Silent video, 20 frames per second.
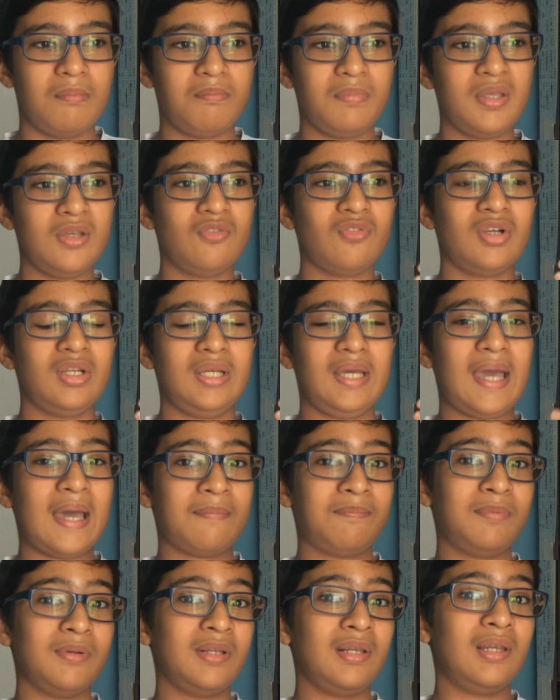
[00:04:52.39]
being very
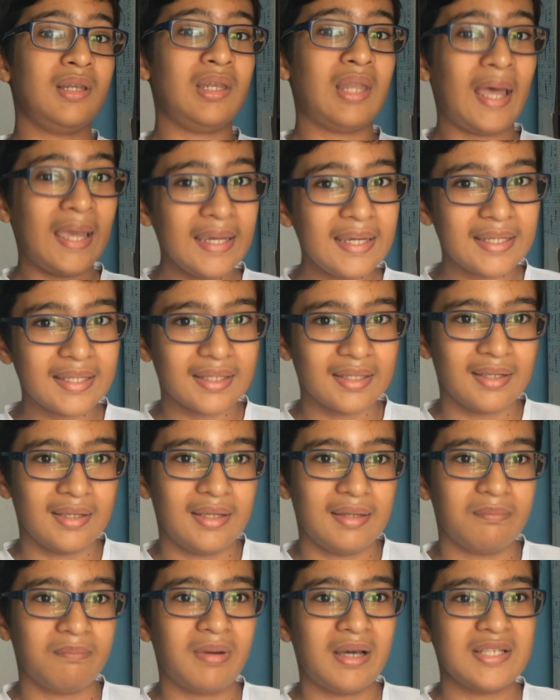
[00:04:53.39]

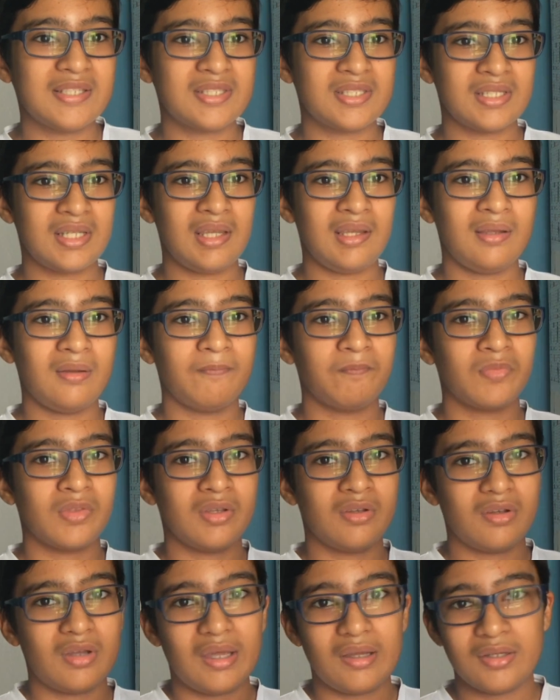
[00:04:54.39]
Apple-like by saying
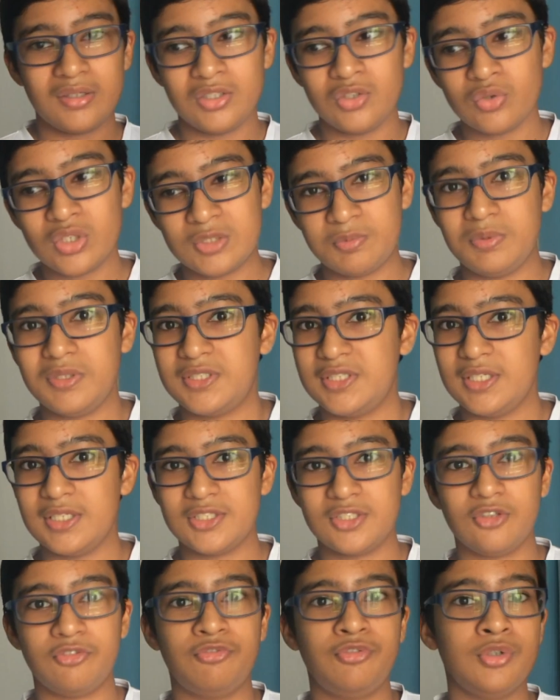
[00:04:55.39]
USB-C
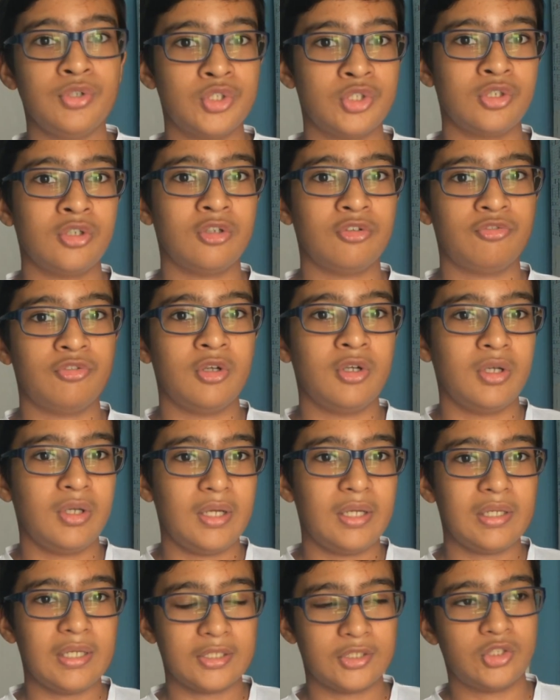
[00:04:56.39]
is the future of
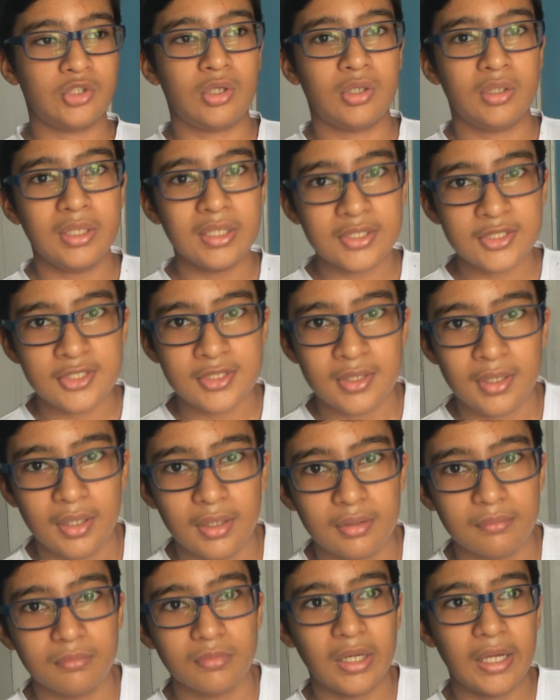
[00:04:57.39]
electronics,
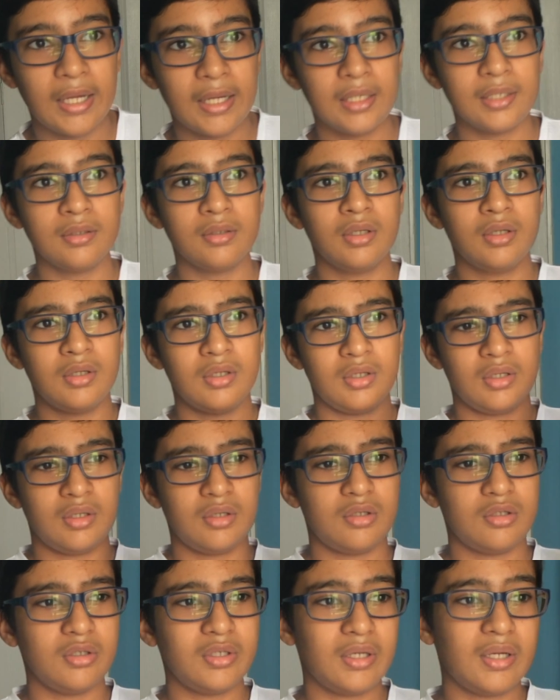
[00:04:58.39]
and
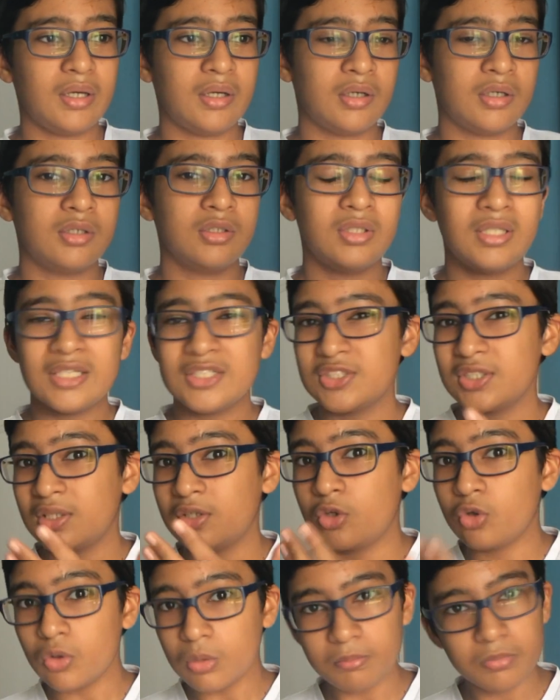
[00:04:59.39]
there's the
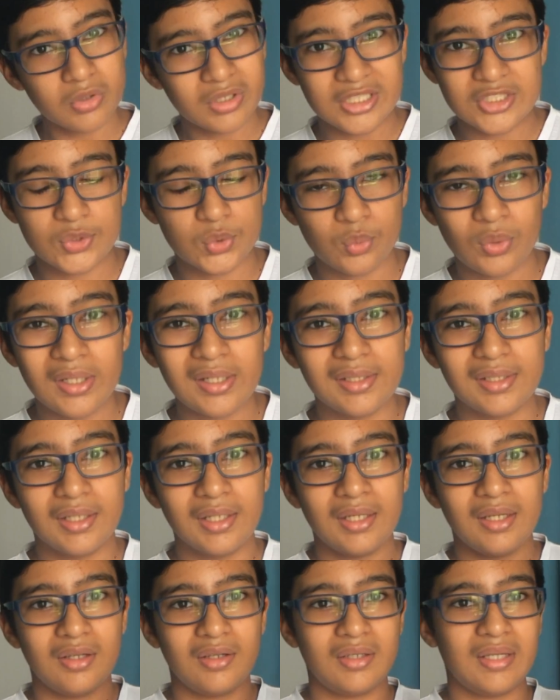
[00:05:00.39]
Chromebook as well,
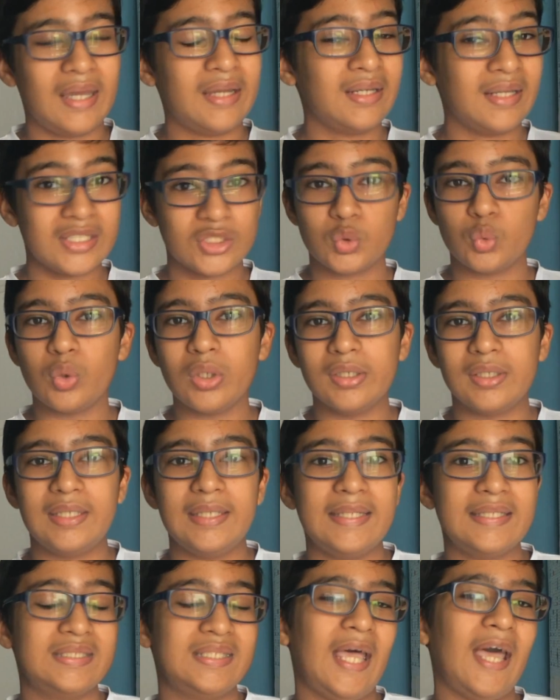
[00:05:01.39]
and guess what?
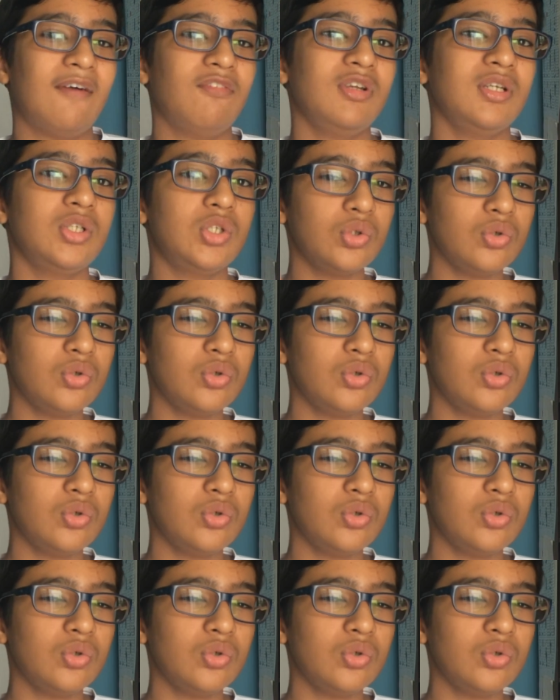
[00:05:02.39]
It's having 2